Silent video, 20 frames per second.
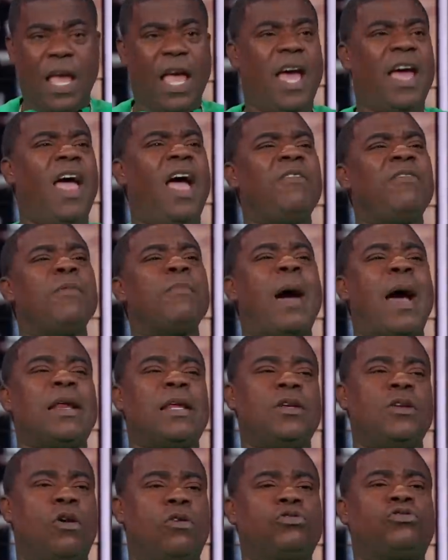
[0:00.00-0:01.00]
And
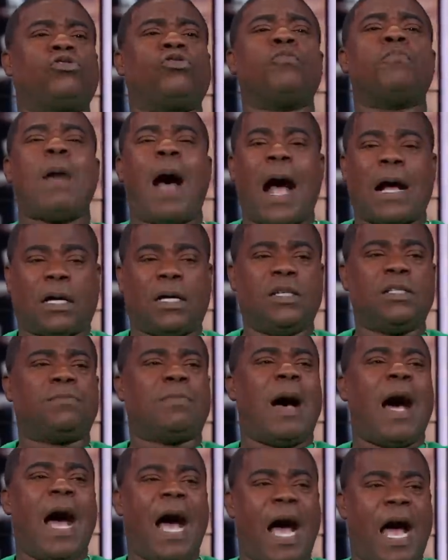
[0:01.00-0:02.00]
everybody knows Chewbacca is
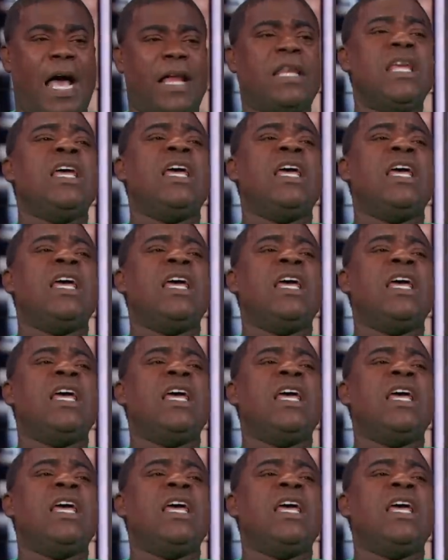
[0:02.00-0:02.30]
behind